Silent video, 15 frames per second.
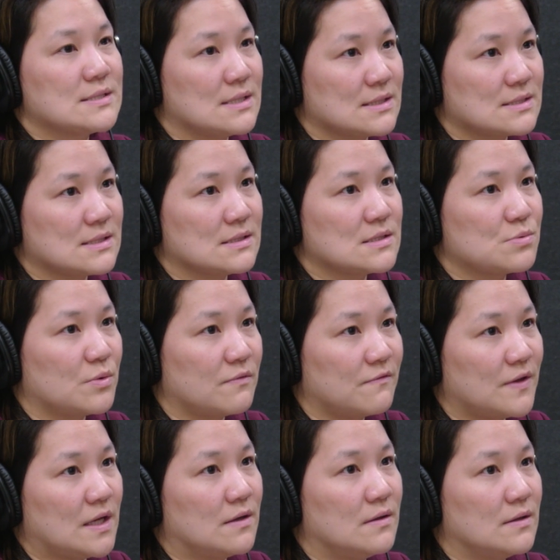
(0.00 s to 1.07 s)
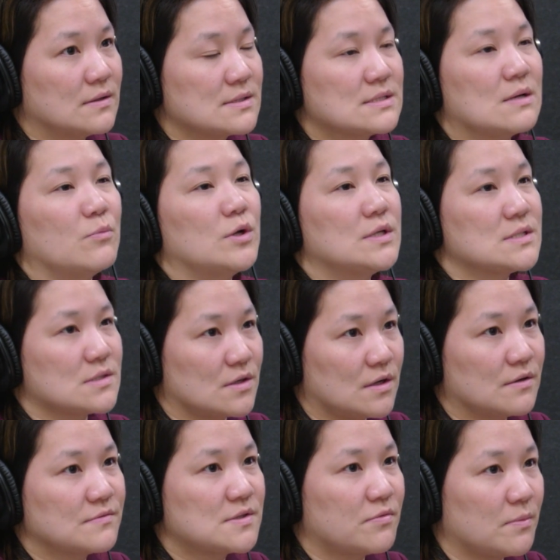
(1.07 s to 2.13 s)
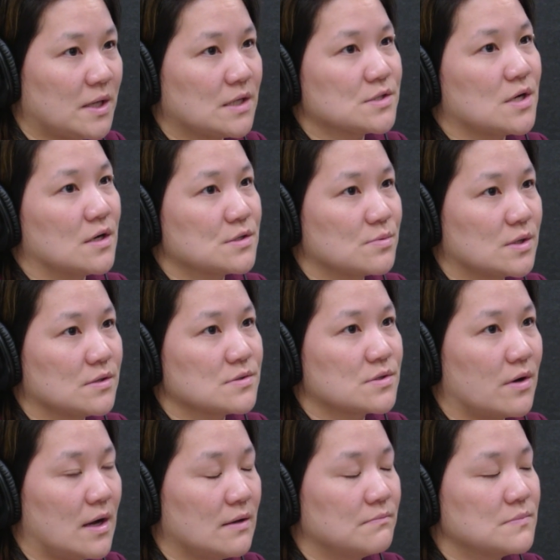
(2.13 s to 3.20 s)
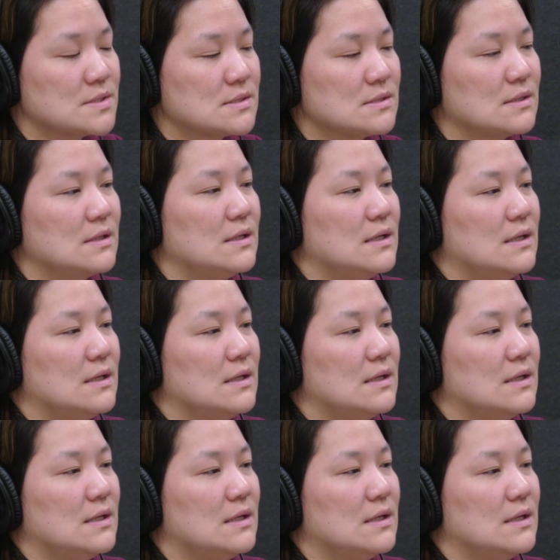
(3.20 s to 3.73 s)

citizens would feel someone deserves for being charged with those crimes.